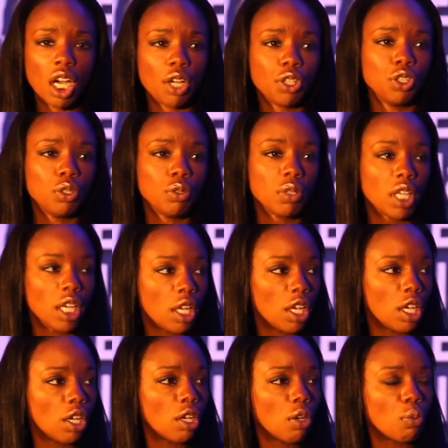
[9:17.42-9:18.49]
Are you?" Yeah,
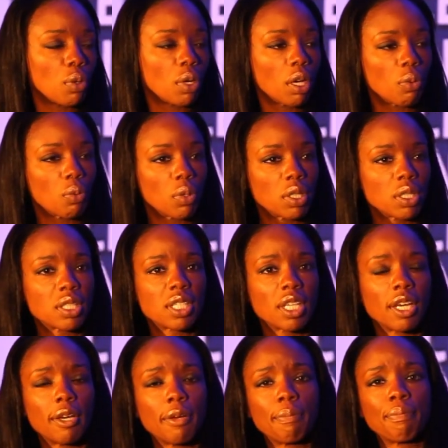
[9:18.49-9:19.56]
and it was
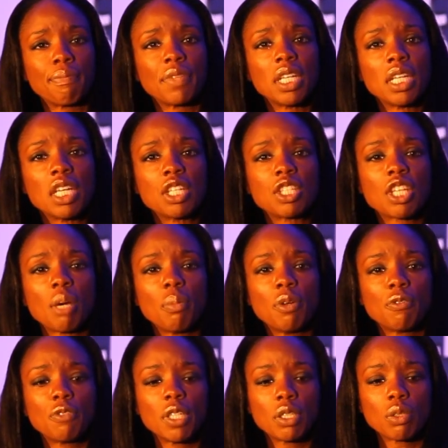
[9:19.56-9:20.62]
some
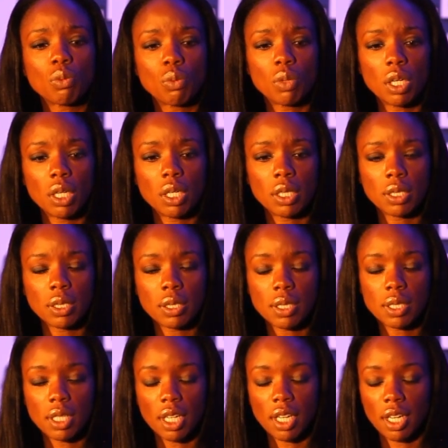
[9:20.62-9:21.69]
of it
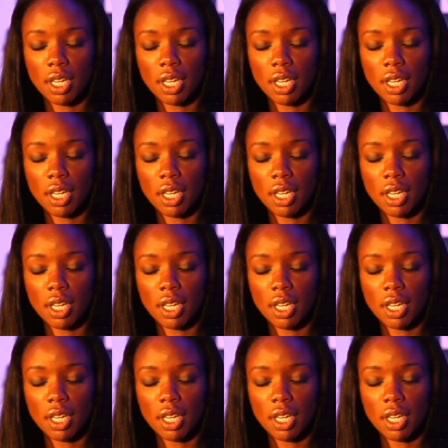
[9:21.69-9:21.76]
was